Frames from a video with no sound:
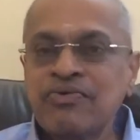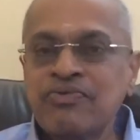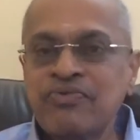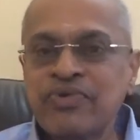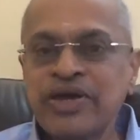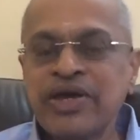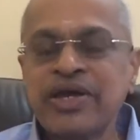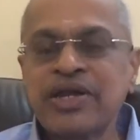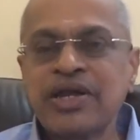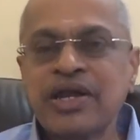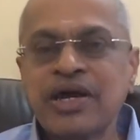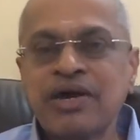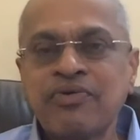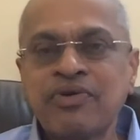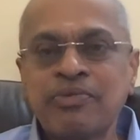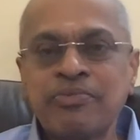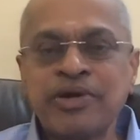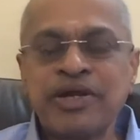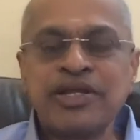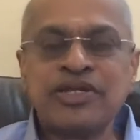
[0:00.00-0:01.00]
where
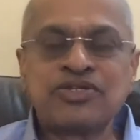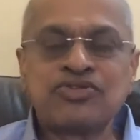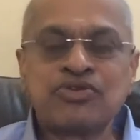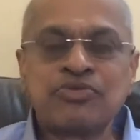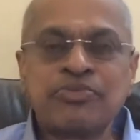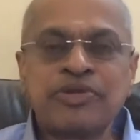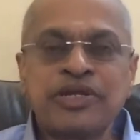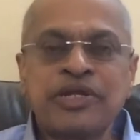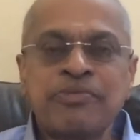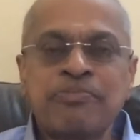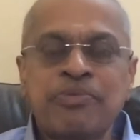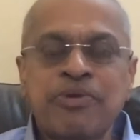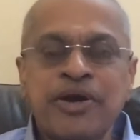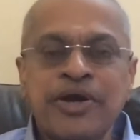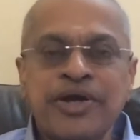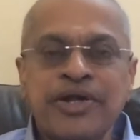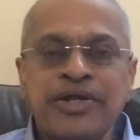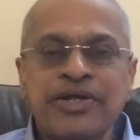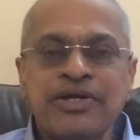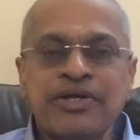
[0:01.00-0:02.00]
our money should be
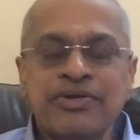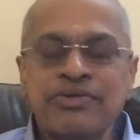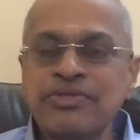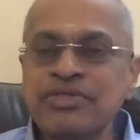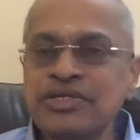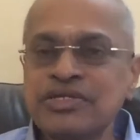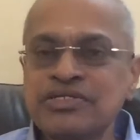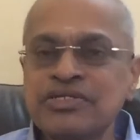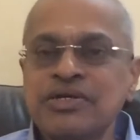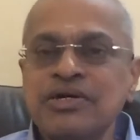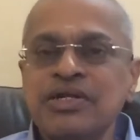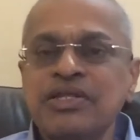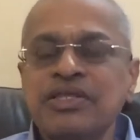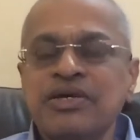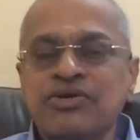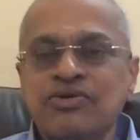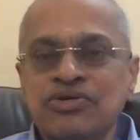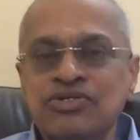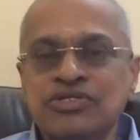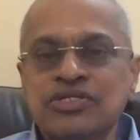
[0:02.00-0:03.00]
deployed. These are all
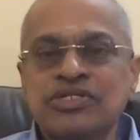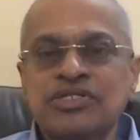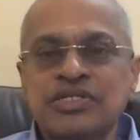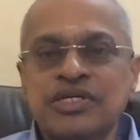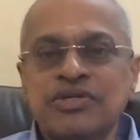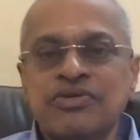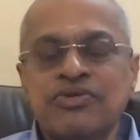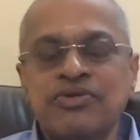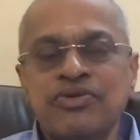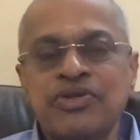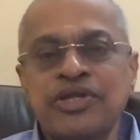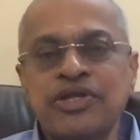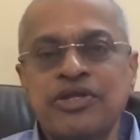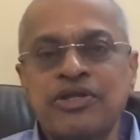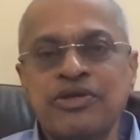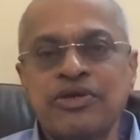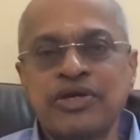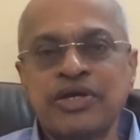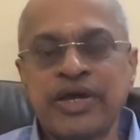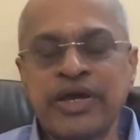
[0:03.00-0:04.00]
the questions that you need
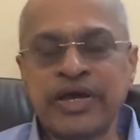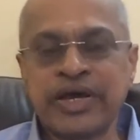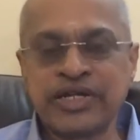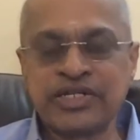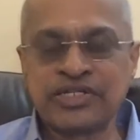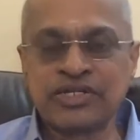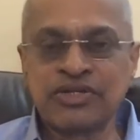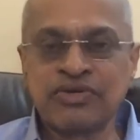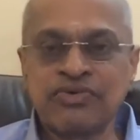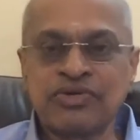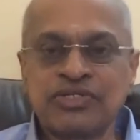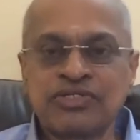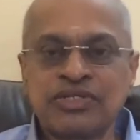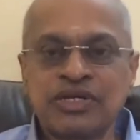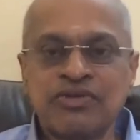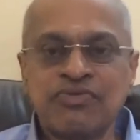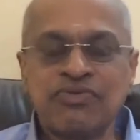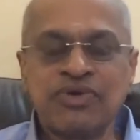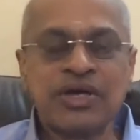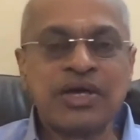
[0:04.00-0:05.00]
to answer
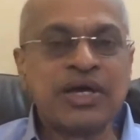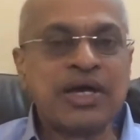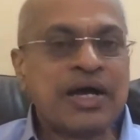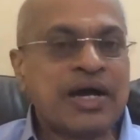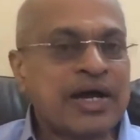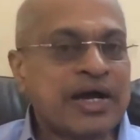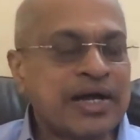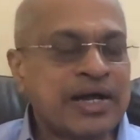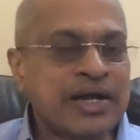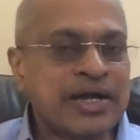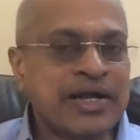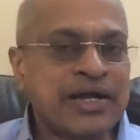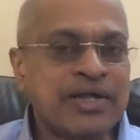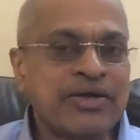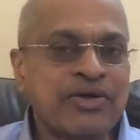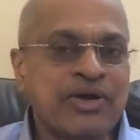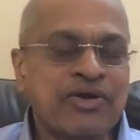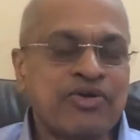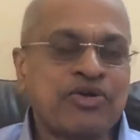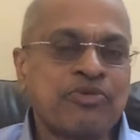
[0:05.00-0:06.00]
yourself, and
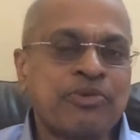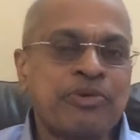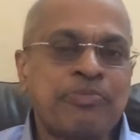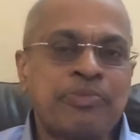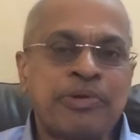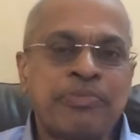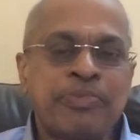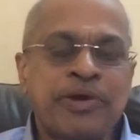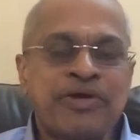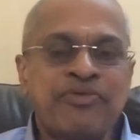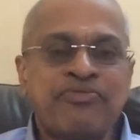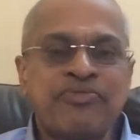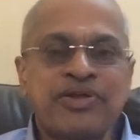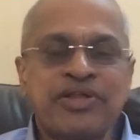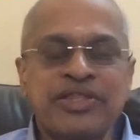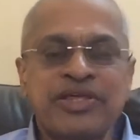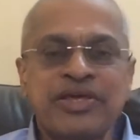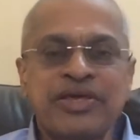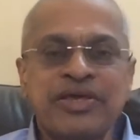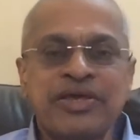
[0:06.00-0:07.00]
you have to be prepared for
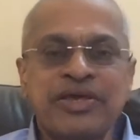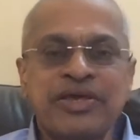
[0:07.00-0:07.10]
the